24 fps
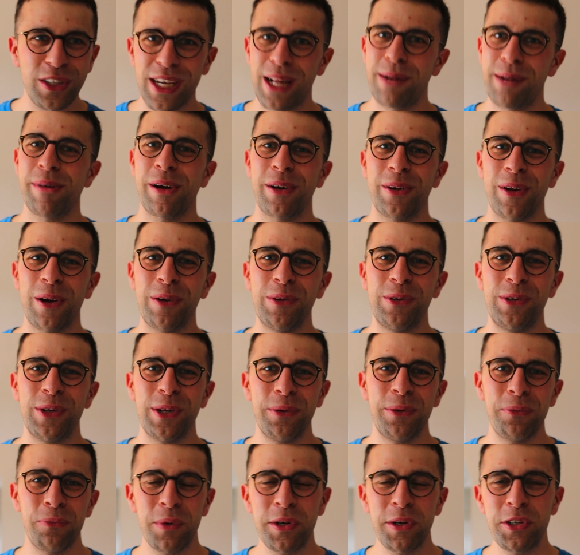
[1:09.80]
chat about
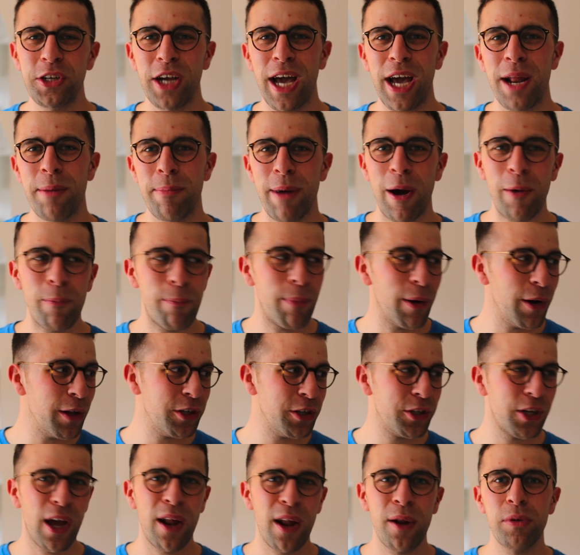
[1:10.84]
Notion, we'll chat about
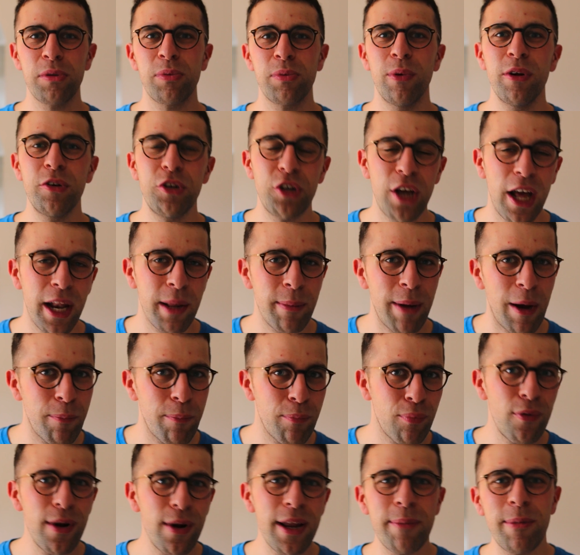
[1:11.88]
bullet journals, we'll chat
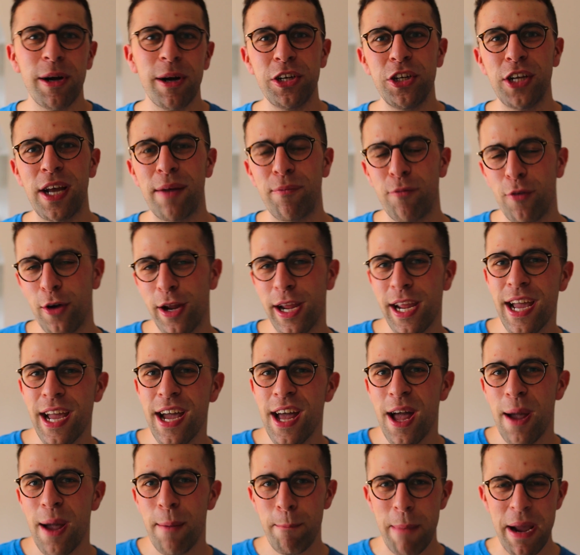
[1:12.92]
about pretty much every
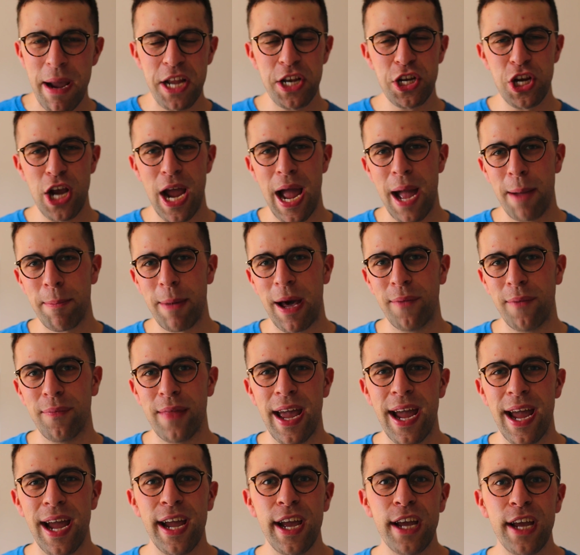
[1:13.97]
major app out
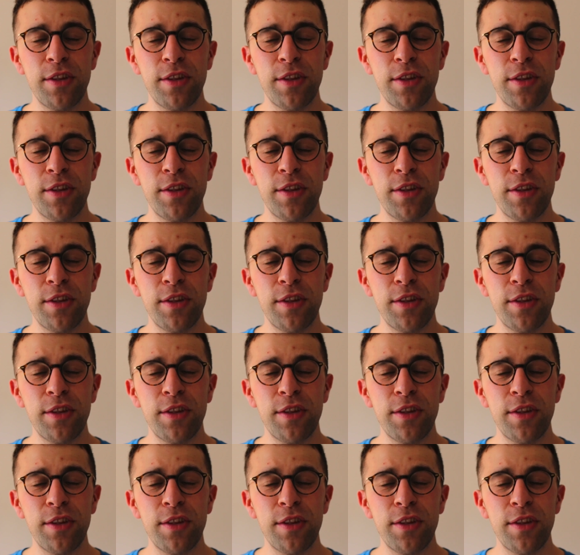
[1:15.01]
there.